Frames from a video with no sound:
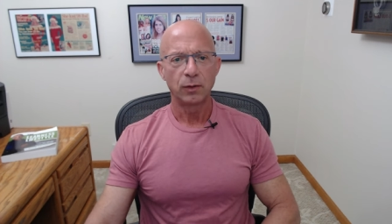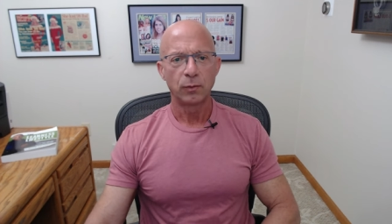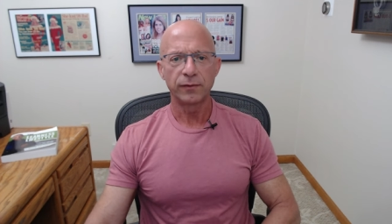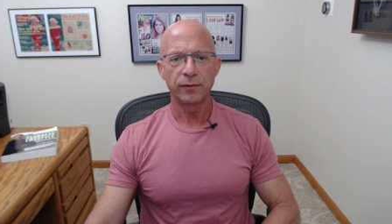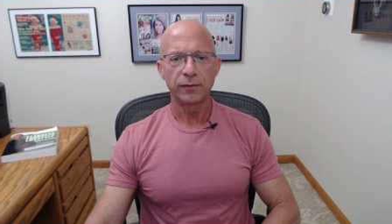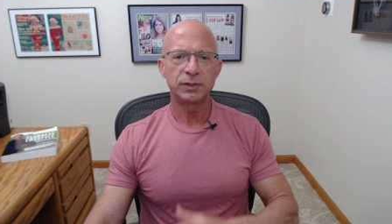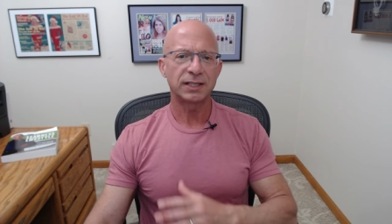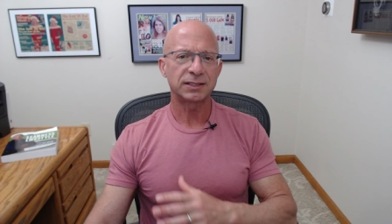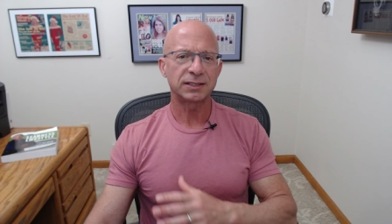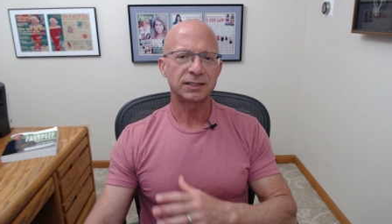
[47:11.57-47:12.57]
Real food
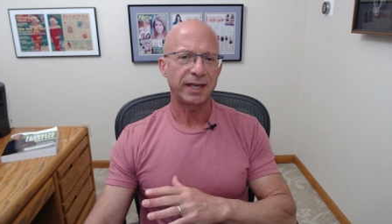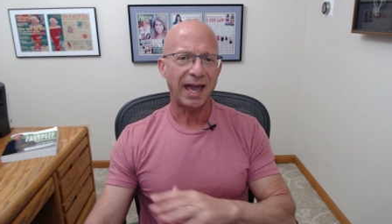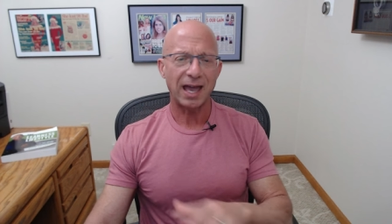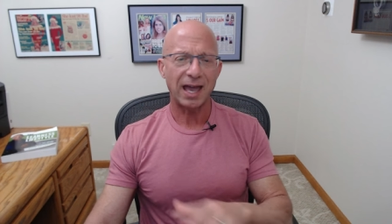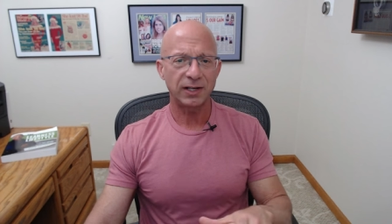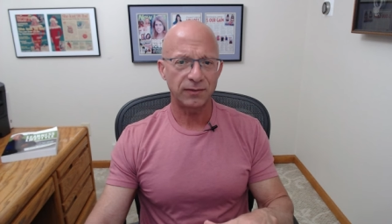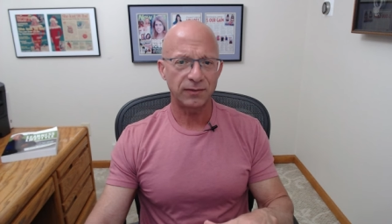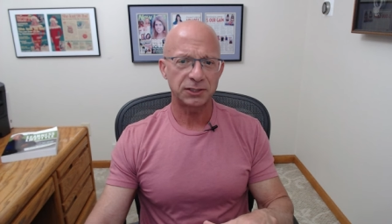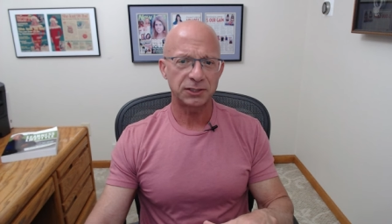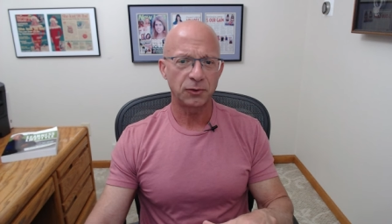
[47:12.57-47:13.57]
doesn't really have any of
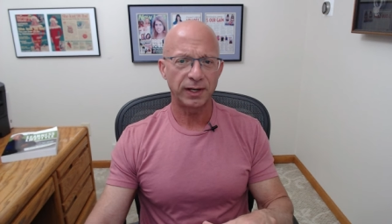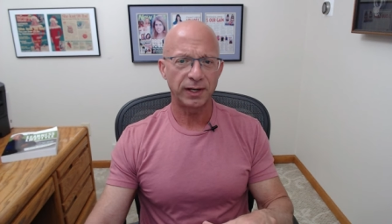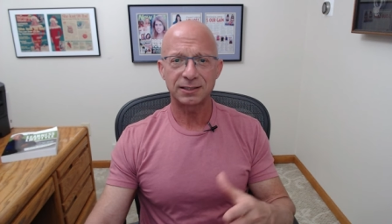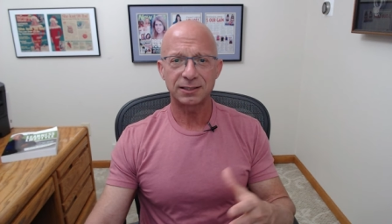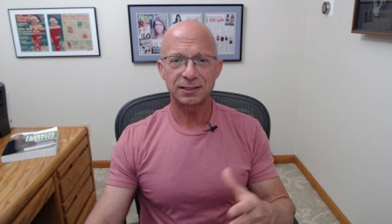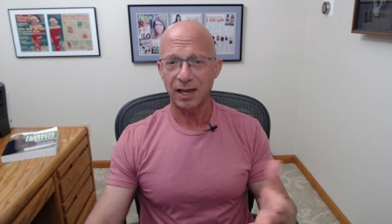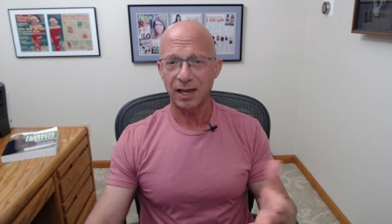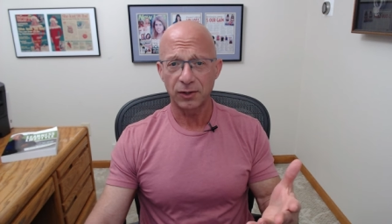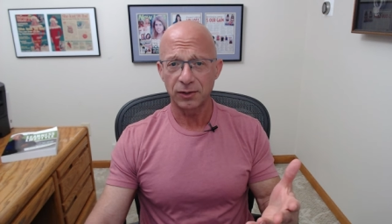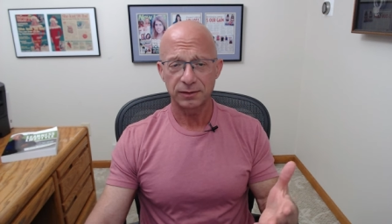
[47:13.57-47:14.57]
these ingredients
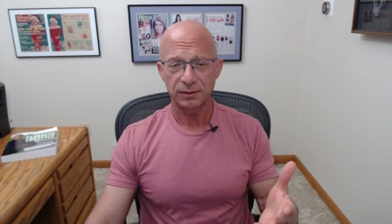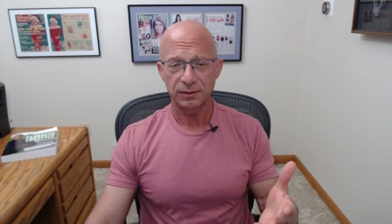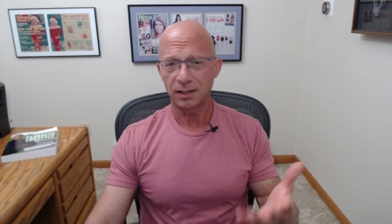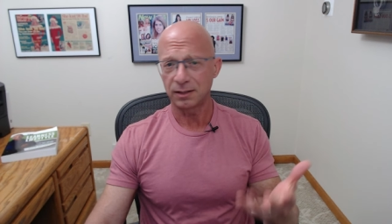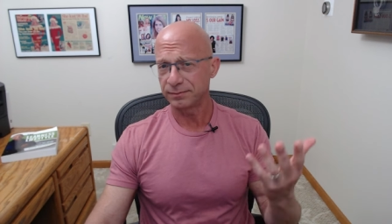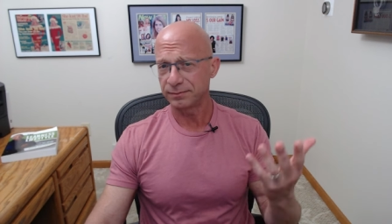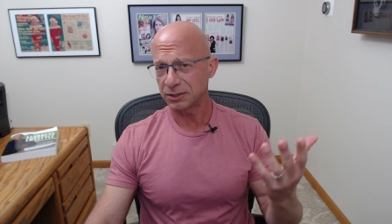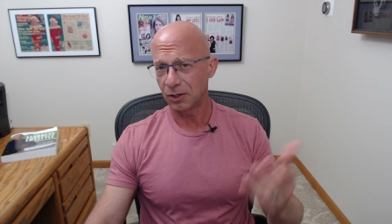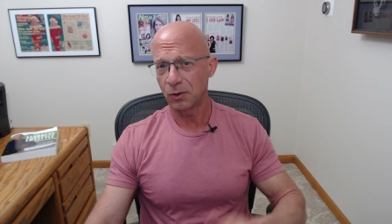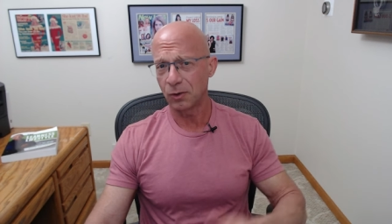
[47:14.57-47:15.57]
ever. Um,
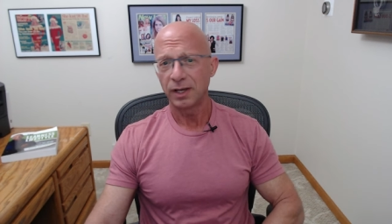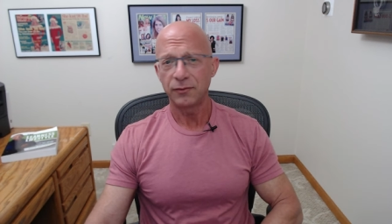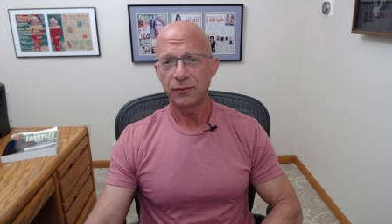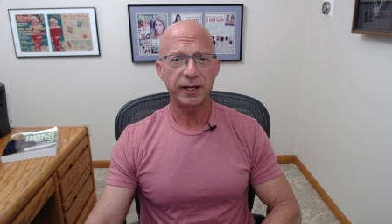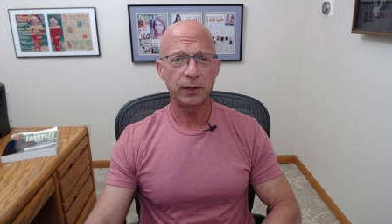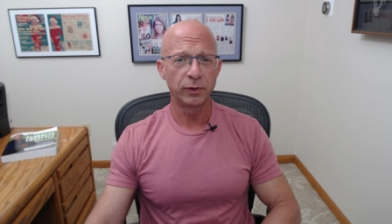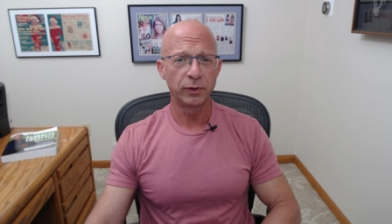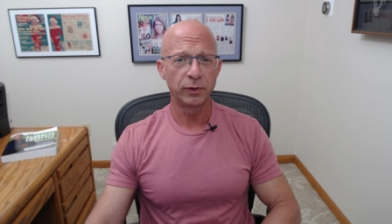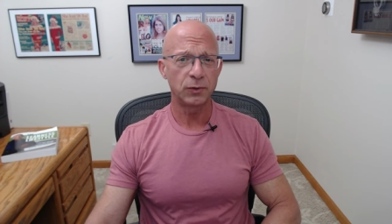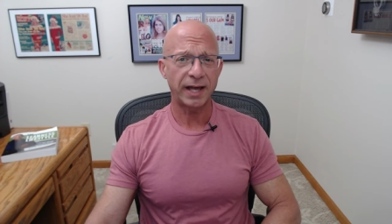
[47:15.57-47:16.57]
so if you're eating
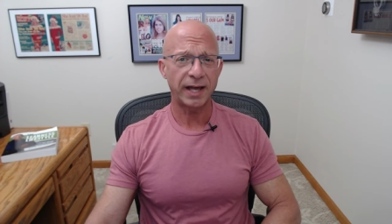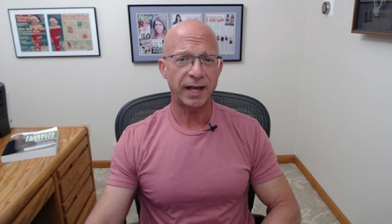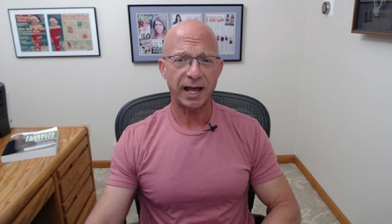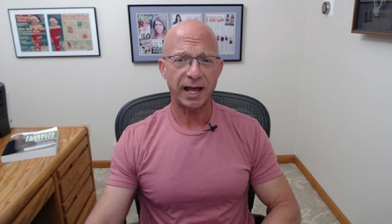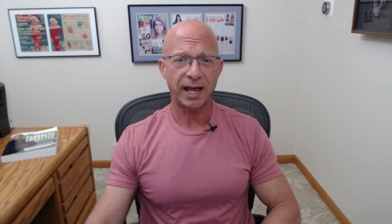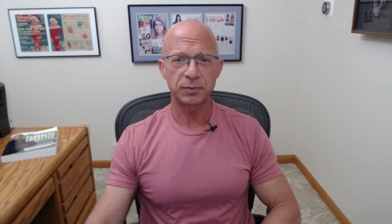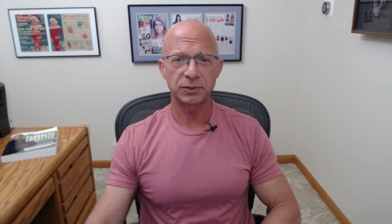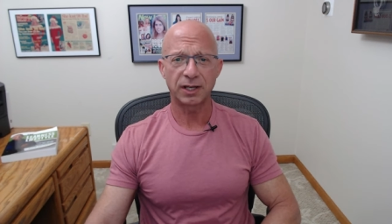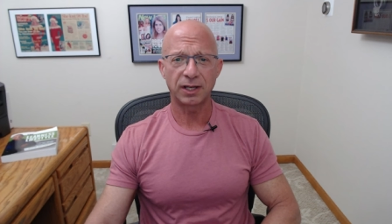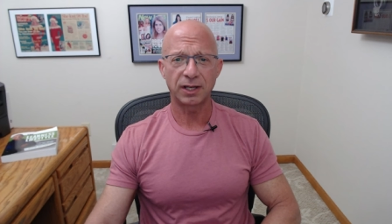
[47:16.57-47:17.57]
real food 90,
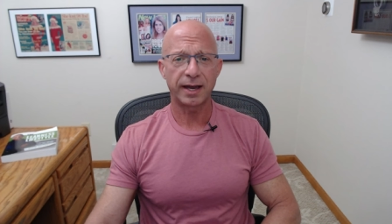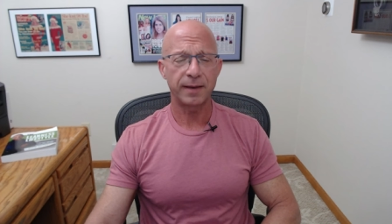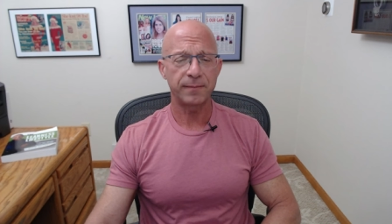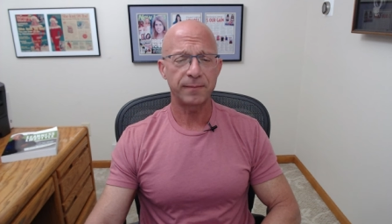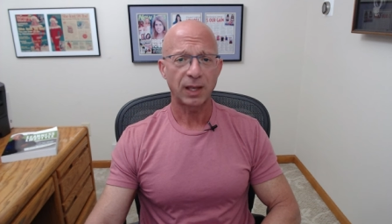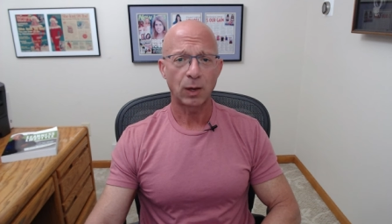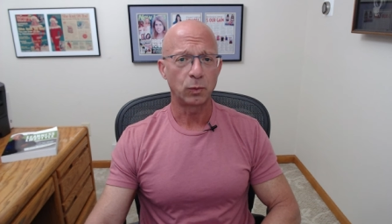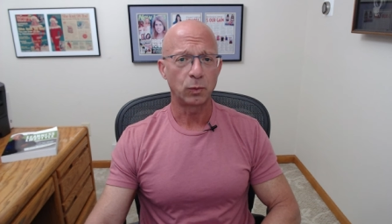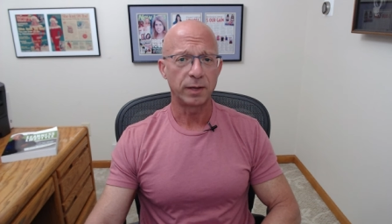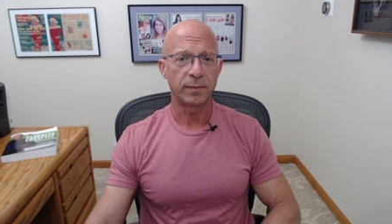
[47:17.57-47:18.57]
95% of the time, I
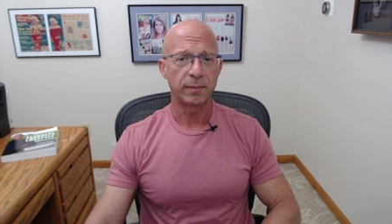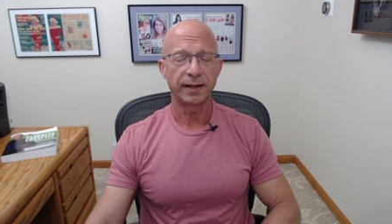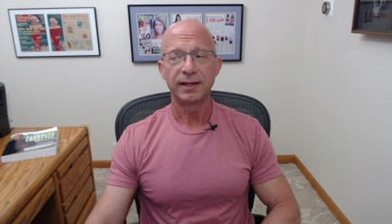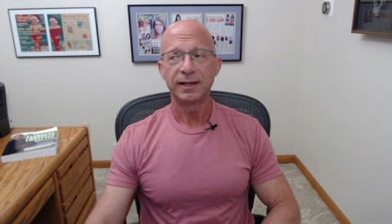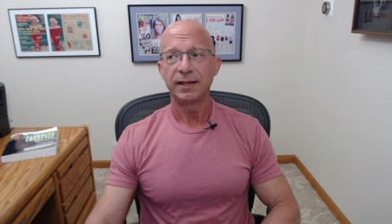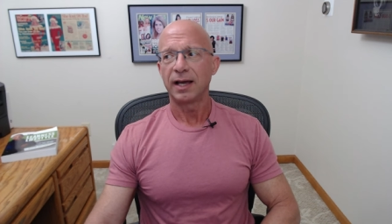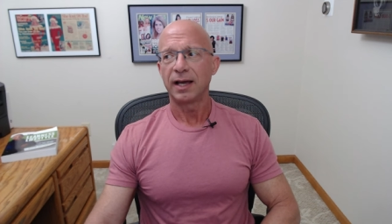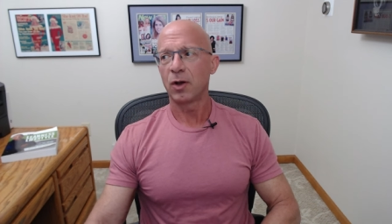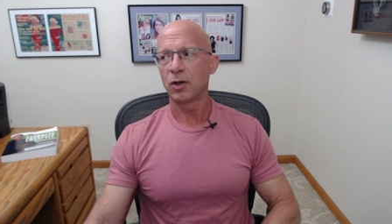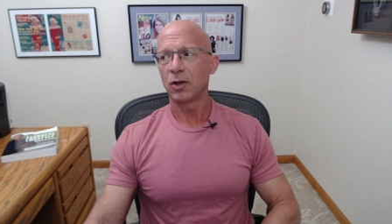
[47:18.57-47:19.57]
wouldn't worry about it.
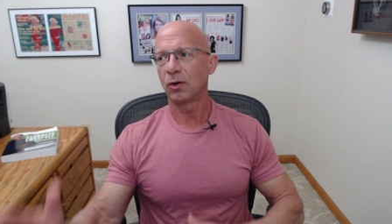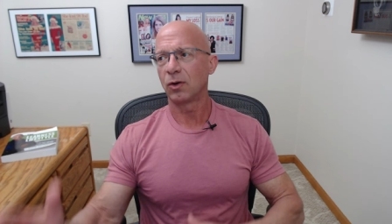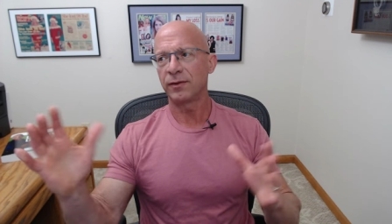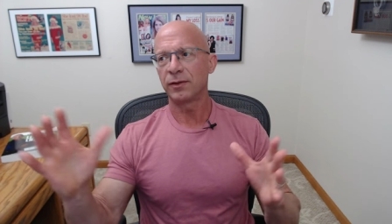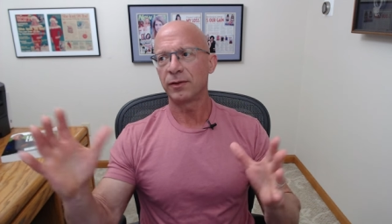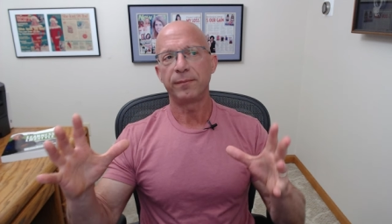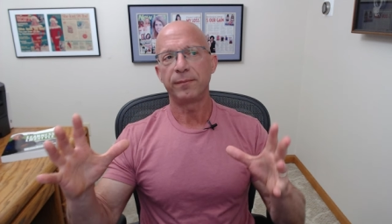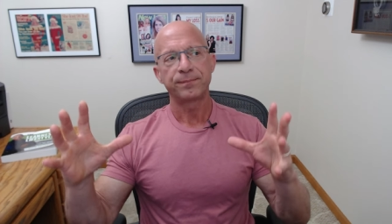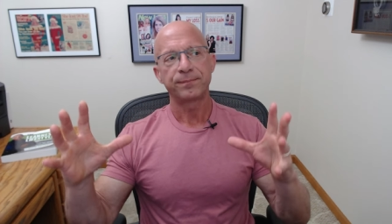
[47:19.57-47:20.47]
I'm also, even though I,